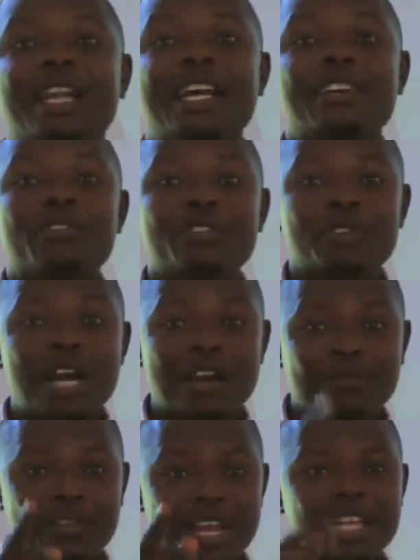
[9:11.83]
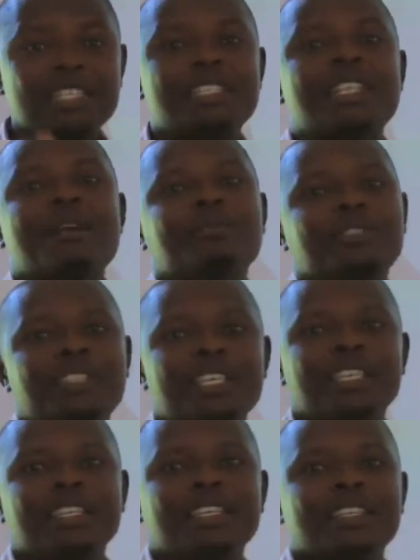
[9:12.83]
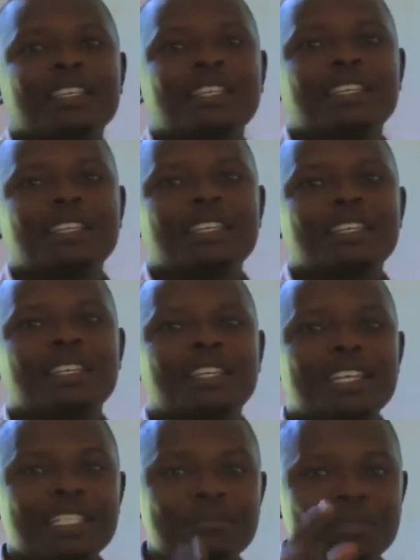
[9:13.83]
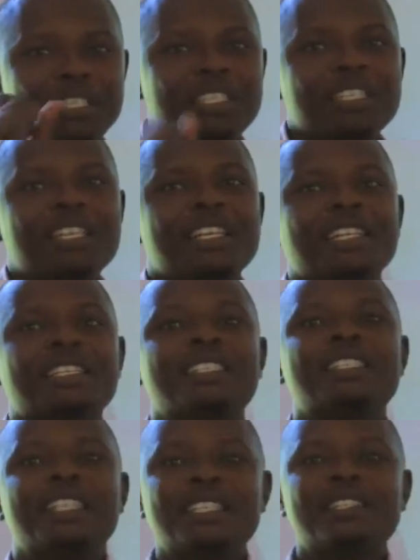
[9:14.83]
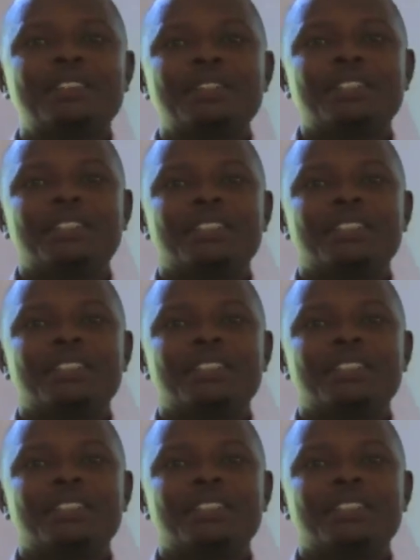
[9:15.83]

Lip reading: I know you have learned something. Let's meet in the next lesson.